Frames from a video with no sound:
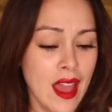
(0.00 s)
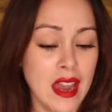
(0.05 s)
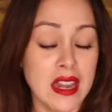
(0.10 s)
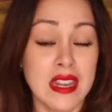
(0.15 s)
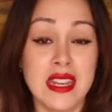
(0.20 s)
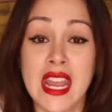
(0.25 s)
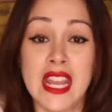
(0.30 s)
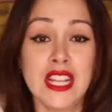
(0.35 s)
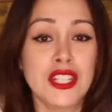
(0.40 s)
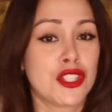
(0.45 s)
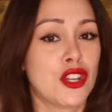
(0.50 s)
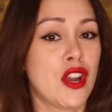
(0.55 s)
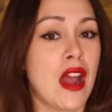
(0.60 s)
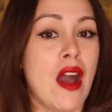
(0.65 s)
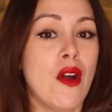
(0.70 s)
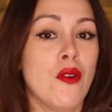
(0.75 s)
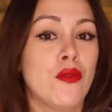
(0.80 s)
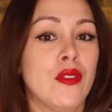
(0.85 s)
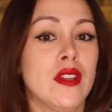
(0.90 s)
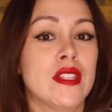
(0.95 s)
nature
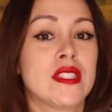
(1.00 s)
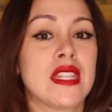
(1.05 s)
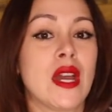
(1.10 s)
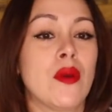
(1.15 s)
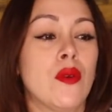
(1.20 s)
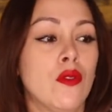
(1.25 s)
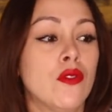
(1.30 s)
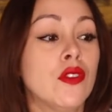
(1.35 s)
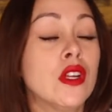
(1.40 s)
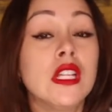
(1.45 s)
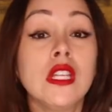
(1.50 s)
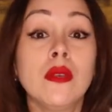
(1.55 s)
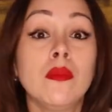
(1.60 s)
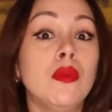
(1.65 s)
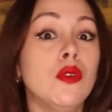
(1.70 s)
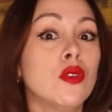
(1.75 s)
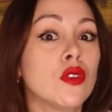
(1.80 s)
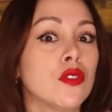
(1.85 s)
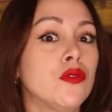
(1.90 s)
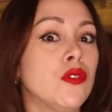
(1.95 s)
outfits that were really
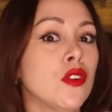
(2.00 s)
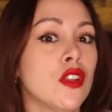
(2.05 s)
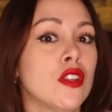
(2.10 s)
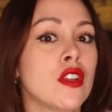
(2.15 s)
beautiful